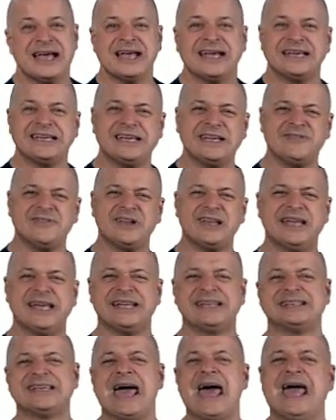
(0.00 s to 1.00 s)
Even
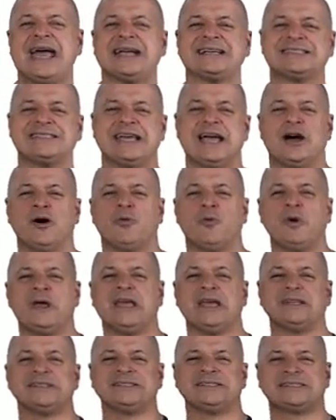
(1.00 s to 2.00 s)
ataxia, we
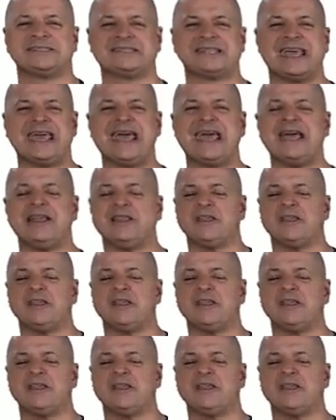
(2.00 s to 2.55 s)
can scan